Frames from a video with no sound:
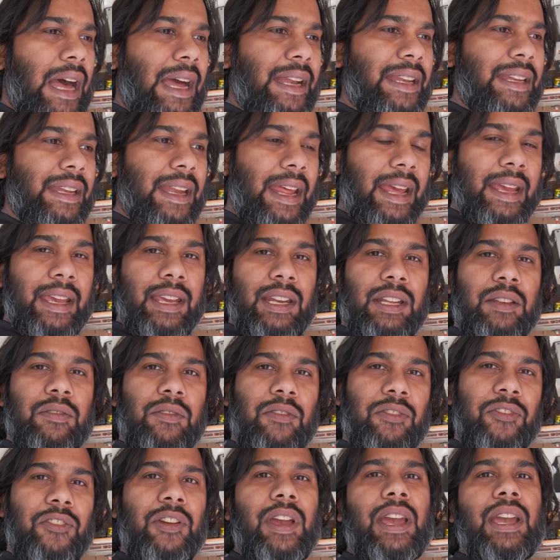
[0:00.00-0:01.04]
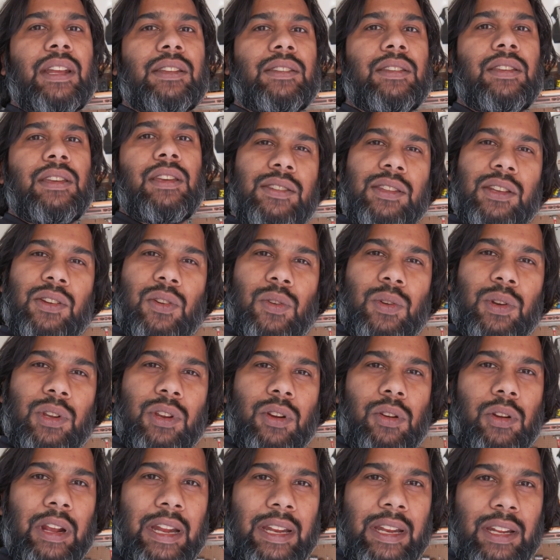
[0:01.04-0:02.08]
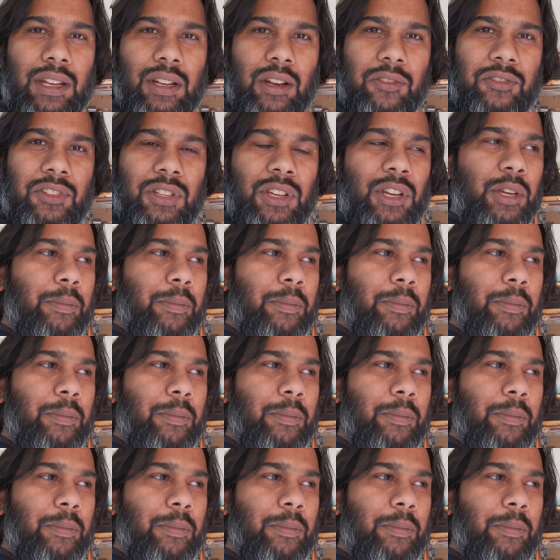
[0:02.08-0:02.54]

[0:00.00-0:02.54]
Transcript: a negative effect? Is it going to create enough